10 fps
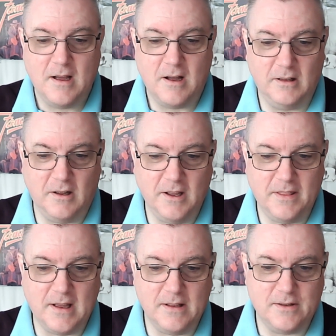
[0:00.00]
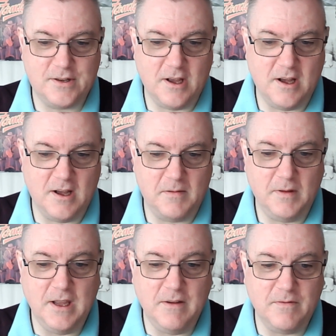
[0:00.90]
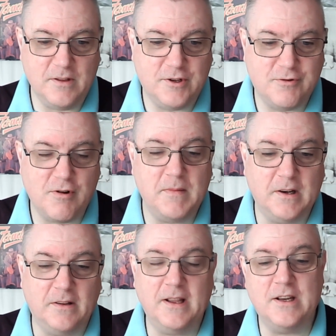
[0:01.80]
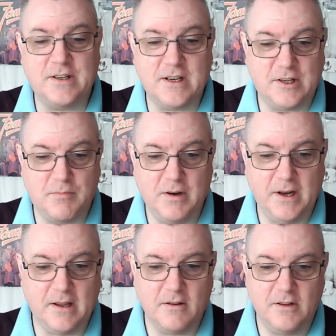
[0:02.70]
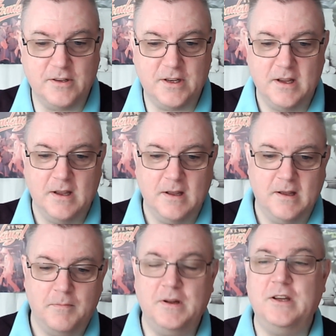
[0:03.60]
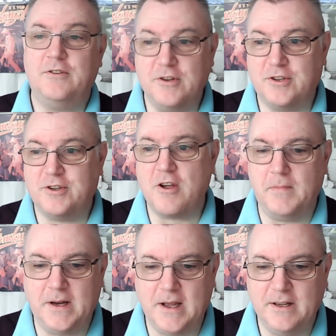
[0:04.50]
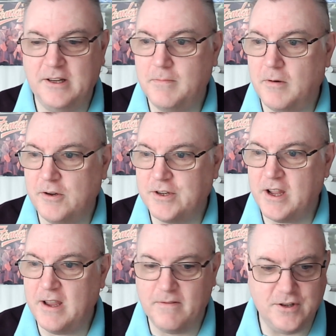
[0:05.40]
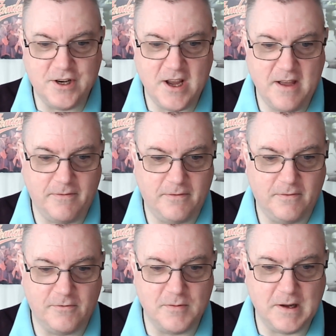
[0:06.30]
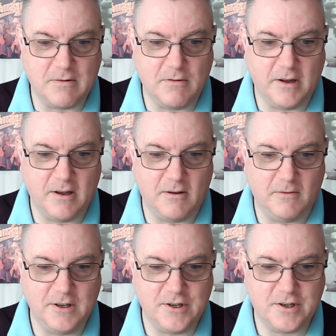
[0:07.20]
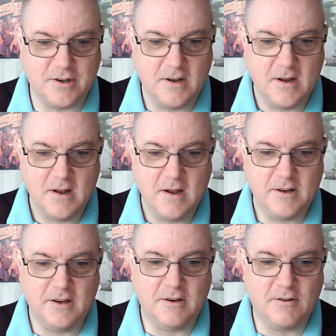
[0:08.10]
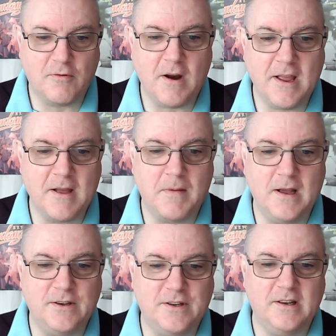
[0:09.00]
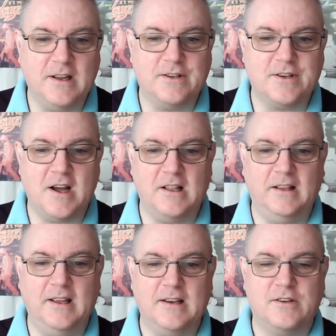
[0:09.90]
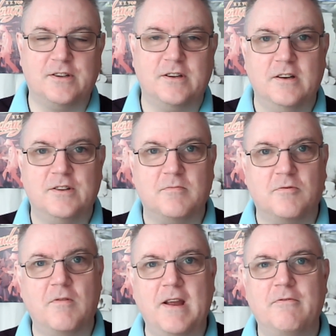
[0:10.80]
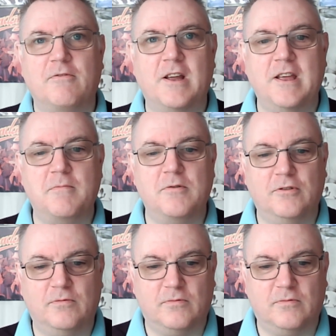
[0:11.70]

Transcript: I like that. Even the drumming on here sounds pretty good. But it's just dominated by Steve and Jeff, to be quite honest. Great, amazing guitar licks. Some great keyboard